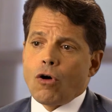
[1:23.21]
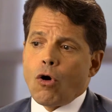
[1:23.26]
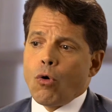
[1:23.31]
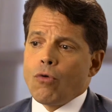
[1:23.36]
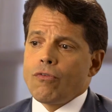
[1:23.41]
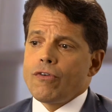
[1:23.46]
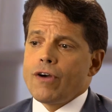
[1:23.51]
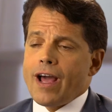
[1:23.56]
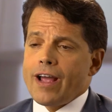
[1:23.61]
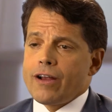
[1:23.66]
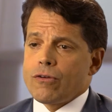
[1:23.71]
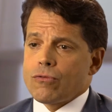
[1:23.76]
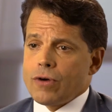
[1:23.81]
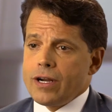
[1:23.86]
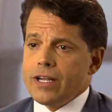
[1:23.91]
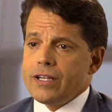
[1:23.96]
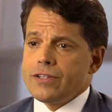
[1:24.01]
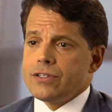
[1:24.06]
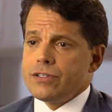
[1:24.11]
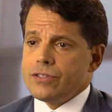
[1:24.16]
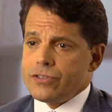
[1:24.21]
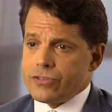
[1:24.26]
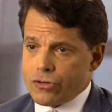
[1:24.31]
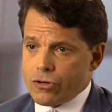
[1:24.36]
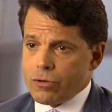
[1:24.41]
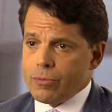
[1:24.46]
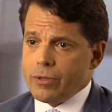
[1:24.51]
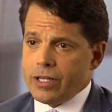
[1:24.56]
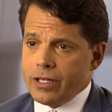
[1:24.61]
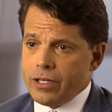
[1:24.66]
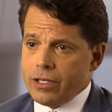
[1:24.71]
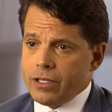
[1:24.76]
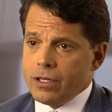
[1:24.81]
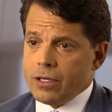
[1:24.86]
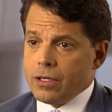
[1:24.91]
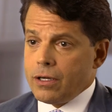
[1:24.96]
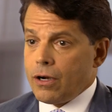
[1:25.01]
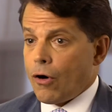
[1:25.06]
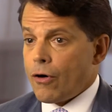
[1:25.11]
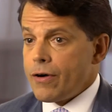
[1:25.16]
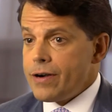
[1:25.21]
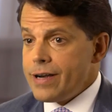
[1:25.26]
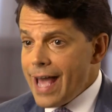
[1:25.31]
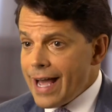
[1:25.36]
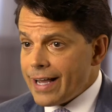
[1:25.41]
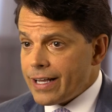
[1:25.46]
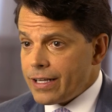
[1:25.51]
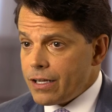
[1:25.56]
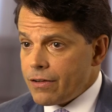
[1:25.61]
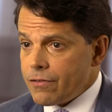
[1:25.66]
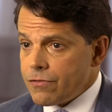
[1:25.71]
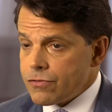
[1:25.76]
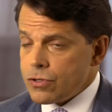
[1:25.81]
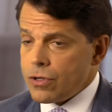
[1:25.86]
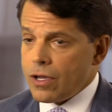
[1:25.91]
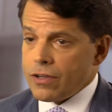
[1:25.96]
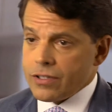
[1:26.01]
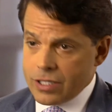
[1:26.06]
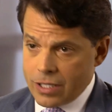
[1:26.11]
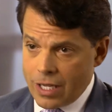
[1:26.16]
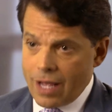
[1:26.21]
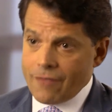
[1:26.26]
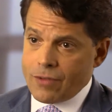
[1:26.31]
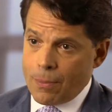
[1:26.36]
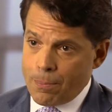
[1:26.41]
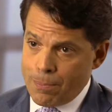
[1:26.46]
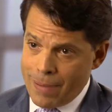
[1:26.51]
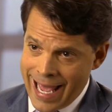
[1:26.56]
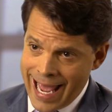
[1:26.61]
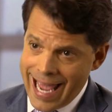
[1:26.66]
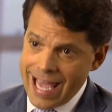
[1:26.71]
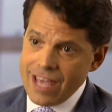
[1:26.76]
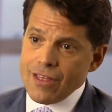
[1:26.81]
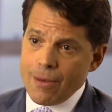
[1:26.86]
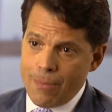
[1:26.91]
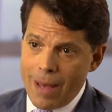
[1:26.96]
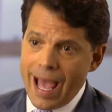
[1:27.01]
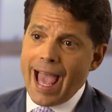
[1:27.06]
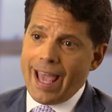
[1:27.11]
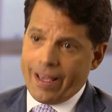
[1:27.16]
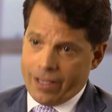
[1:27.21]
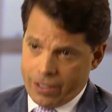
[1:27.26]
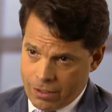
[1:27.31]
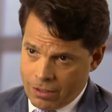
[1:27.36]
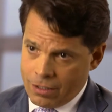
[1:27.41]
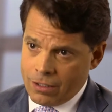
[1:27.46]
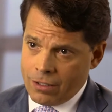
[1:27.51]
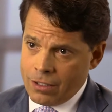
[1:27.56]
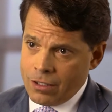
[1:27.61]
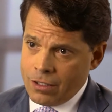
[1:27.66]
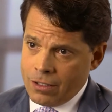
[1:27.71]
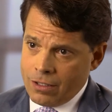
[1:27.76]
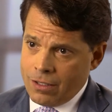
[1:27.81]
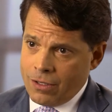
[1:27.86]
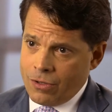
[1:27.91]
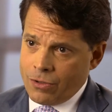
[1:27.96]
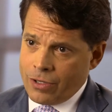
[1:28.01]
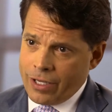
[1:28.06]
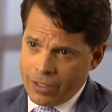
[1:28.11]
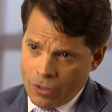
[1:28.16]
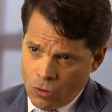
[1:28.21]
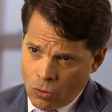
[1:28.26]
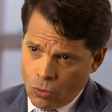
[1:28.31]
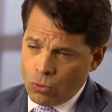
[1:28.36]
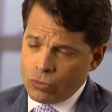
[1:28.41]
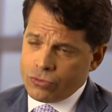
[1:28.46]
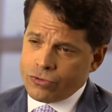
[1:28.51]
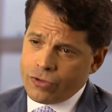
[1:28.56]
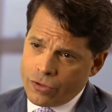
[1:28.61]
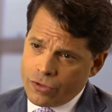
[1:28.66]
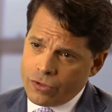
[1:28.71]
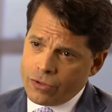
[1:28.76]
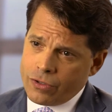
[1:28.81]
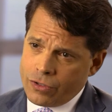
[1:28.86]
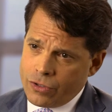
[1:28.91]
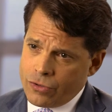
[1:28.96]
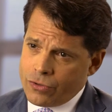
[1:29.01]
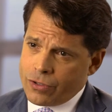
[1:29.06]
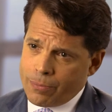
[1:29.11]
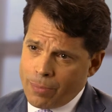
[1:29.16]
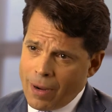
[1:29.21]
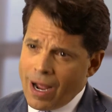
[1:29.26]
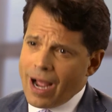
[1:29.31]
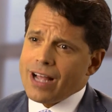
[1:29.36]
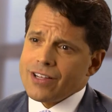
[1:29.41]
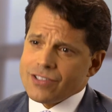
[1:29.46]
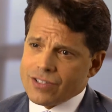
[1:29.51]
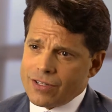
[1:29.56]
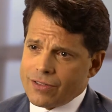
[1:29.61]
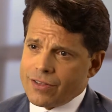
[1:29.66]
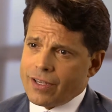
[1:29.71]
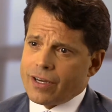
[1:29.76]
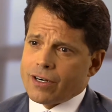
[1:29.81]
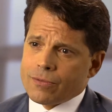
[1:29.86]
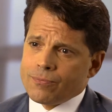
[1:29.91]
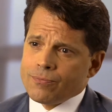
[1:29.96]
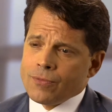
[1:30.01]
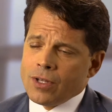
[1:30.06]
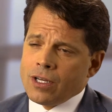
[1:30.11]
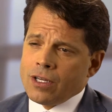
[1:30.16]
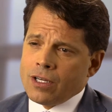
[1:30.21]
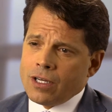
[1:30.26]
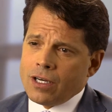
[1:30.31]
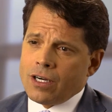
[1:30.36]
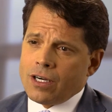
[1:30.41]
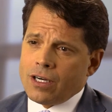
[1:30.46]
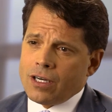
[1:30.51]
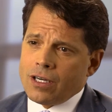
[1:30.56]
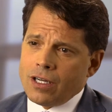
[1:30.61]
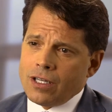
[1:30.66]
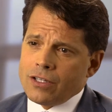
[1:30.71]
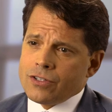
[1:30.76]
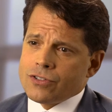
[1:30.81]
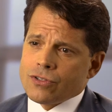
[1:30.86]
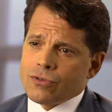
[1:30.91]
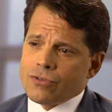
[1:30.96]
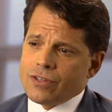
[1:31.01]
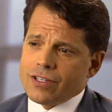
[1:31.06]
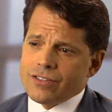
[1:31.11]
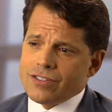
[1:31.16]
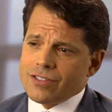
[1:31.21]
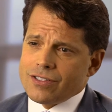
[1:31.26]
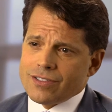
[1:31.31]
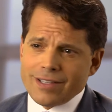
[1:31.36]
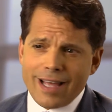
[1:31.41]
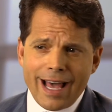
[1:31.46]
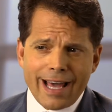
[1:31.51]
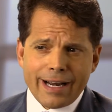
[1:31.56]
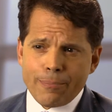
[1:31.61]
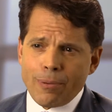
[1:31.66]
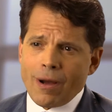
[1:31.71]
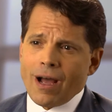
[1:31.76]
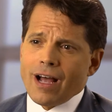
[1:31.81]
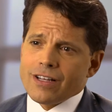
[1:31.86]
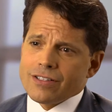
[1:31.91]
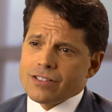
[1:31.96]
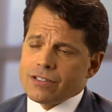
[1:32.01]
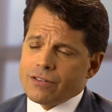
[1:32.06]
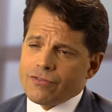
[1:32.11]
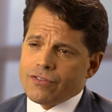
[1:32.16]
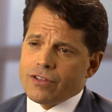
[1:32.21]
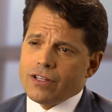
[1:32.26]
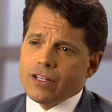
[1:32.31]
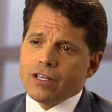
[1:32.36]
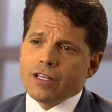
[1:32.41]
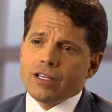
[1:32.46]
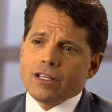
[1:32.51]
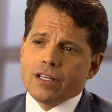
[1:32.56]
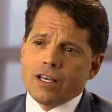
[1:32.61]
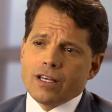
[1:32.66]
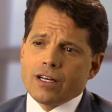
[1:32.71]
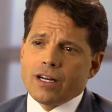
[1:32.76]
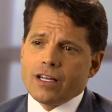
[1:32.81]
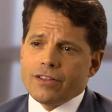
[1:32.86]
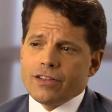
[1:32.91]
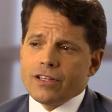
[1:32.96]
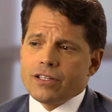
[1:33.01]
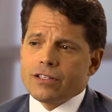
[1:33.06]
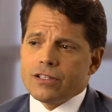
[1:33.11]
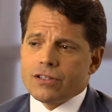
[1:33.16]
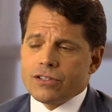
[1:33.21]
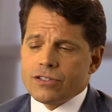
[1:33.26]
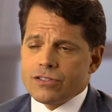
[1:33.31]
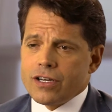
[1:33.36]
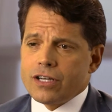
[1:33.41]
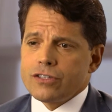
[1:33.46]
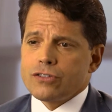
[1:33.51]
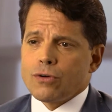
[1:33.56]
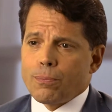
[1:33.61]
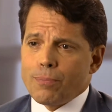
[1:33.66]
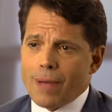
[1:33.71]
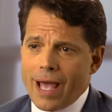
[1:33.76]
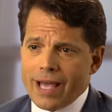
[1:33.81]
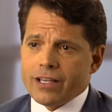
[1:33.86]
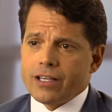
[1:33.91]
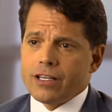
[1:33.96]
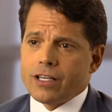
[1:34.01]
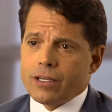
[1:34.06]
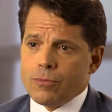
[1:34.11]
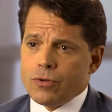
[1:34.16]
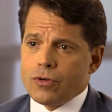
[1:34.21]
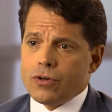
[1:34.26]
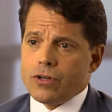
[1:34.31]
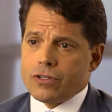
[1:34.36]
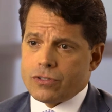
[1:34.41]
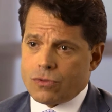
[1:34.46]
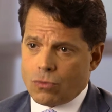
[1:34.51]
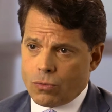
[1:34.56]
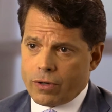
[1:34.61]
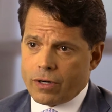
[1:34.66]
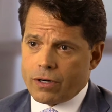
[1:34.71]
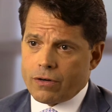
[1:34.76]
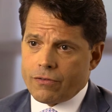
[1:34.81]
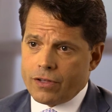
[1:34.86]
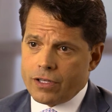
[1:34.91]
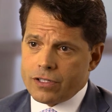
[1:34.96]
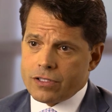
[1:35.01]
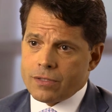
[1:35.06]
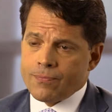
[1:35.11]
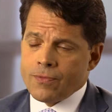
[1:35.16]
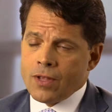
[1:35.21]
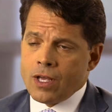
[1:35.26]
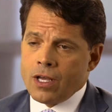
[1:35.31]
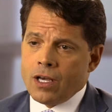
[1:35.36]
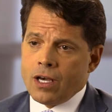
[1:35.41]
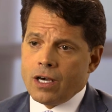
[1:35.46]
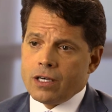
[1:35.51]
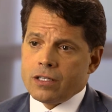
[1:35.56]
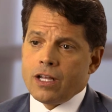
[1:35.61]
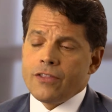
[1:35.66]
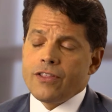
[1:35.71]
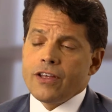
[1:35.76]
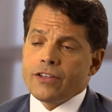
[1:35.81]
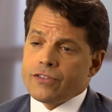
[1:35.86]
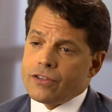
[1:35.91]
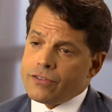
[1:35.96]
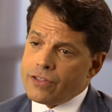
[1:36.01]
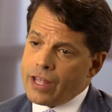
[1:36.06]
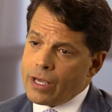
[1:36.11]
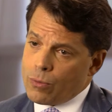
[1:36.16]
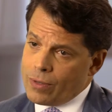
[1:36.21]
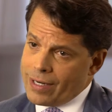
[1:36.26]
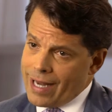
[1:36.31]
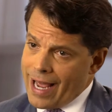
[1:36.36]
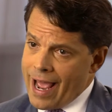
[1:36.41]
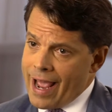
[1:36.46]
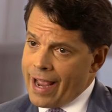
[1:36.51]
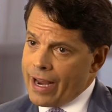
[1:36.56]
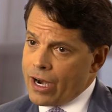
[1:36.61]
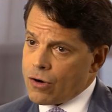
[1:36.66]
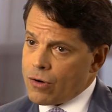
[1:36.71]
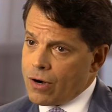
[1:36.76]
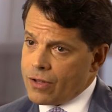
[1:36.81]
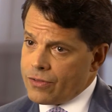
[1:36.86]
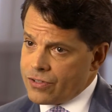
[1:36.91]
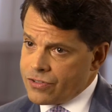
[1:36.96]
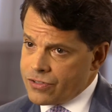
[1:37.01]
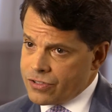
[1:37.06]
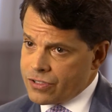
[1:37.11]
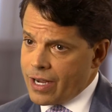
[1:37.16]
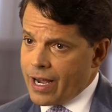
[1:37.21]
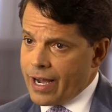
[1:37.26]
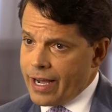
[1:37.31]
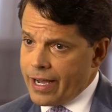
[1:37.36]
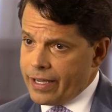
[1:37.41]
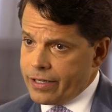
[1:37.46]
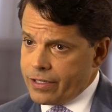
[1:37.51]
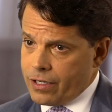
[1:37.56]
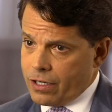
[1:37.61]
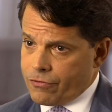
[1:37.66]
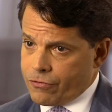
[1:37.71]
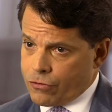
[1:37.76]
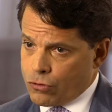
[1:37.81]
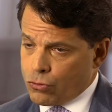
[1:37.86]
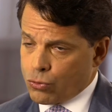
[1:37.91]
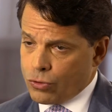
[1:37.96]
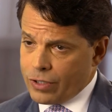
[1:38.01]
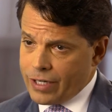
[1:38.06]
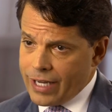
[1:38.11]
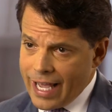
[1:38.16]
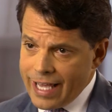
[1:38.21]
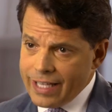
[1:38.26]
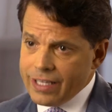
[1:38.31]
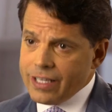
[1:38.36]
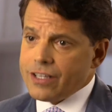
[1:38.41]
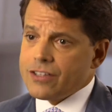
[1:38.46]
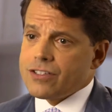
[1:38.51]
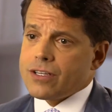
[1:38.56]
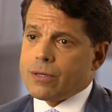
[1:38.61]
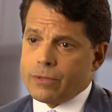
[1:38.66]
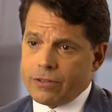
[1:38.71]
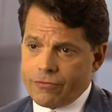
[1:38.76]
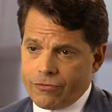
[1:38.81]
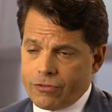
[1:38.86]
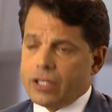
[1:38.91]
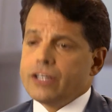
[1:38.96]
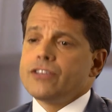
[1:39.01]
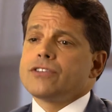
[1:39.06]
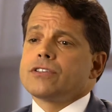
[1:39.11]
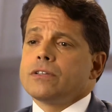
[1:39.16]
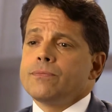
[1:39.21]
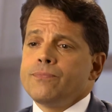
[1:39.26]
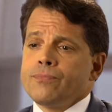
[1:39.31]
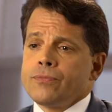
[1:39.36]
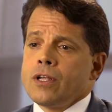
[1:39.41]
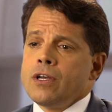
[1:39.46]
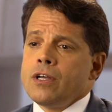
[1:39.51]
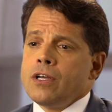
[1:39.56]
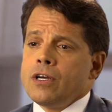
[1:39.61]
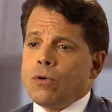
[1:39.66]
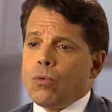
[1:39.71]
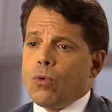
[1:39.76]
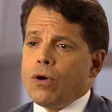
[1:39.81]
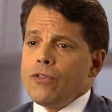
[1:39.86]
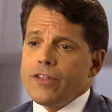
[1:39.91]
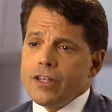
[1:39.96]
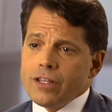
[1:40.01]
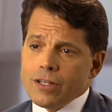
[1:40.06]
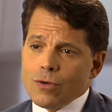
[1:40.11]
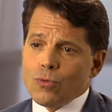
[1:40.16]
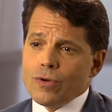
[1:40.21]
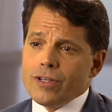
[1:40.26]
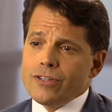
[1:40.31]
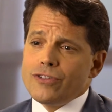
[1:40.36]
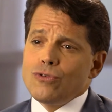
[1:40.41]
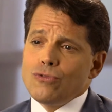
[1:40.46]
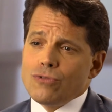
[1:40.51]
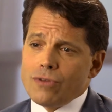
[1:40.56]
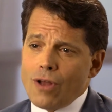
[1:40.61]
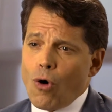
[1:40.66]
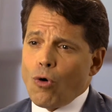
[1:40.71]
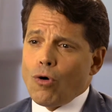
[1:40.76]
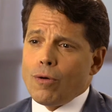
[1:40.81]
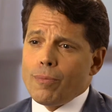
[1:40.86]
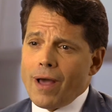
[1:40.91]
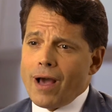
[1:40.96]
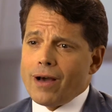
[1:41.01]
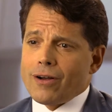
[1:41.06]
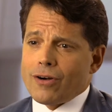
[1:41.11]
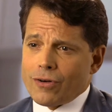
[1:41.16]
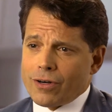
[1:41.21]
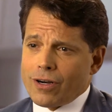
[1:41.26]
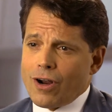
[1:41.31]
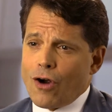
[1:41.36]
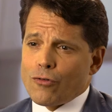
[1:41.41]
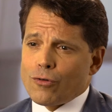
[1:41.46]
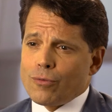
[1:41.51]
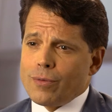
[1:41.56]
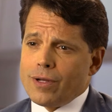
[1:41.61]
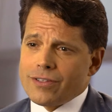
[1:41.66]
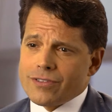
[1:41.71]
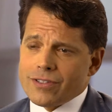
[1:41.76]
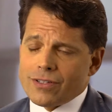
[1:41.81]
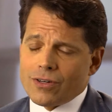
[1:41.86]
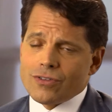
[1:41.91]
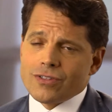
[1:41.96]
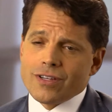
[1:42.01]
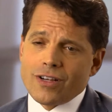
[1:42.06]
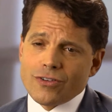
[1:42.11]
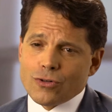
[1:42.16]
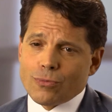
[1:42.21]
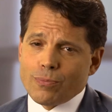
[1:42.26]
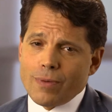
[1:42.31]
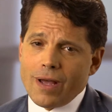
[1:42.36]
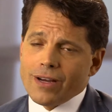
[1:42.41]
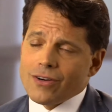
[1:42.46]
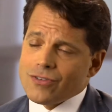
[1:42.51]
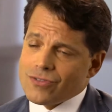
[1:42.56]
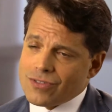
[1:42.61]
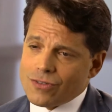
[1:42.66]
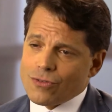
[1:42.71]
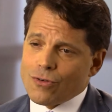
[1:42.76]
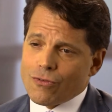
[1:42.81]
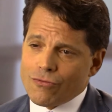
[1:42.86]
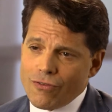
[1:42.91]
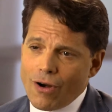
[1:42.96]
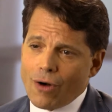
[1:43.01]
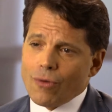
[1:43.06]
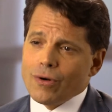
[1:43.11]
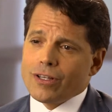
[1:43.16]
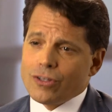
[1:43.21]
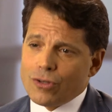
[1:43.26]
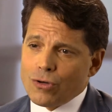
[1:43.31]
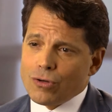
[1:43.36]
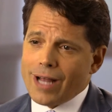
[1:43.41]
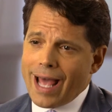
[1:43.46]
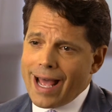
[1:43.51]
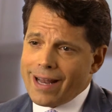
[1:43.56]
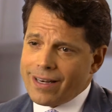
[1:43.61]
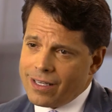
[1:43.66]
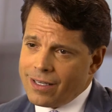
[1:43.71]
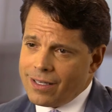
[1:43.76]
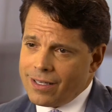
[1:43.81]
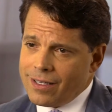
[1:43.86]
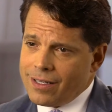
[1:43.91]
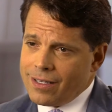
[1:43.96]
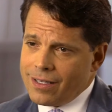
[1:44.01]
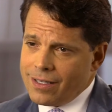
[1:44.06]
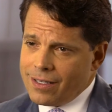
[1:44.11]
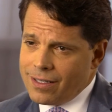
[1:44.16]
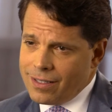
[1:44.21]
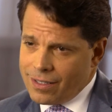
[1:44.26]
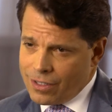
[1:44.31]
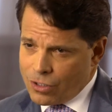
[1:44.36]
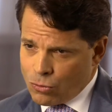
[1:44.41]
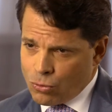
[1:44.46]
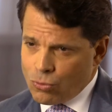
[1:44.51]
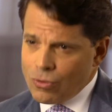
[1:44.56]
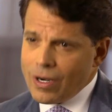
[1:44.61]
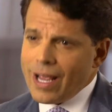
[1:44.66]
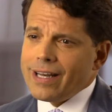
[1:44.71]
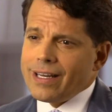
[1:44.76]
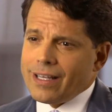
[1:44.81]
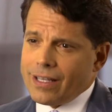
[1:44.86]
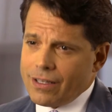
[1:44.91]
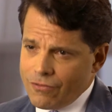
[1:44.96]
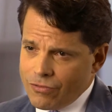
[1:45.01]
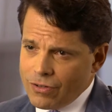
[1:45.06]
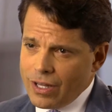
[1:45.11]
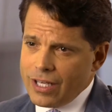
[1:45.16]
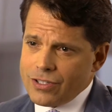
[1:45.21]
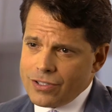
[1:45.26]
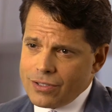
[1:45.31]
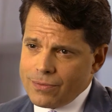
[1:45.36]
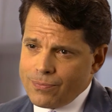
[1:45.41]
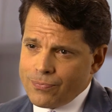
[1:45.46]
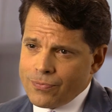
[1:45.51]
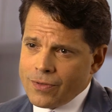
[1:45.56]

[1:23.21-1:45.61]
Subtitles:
Overnight rates in Germany are negative. So you actually have to pay the bank, to hold your deposit there. And so this is not a positive thing. And I think that the central banking community is aware of this. And I think that they would err on the side of creating some inflation. One thing that we do know about our governments and our central bankers is that they're very good at creating inflation.